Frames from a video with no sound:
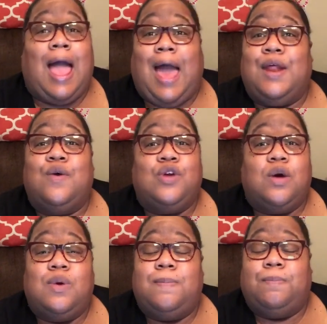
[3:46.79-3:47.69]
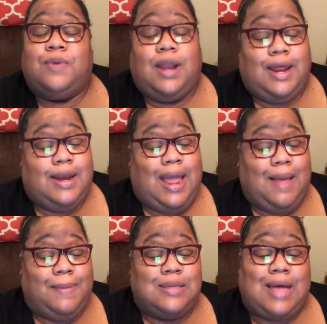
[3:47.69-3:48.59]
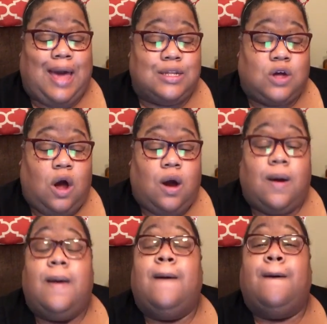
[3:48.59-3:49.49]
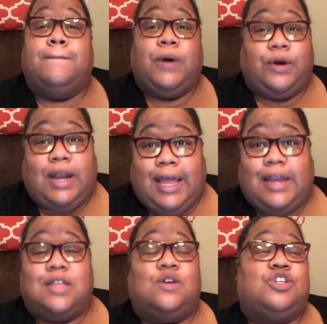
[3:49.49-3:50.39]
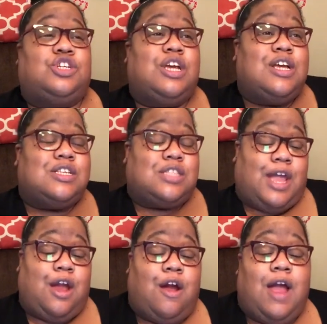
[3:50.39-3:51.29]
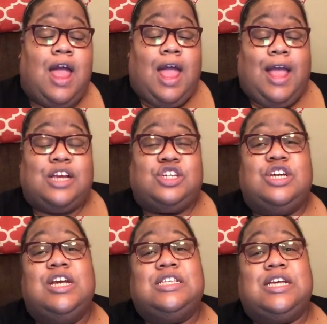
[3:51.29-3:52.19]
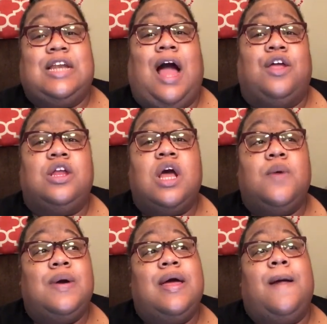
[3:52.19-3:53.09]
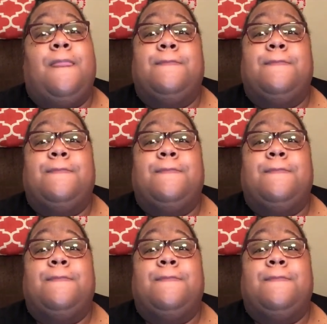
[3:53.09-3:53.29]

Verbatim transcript: I don't know what the lady name is. I just call her murder lady. So she's there and she's saying how, you know what?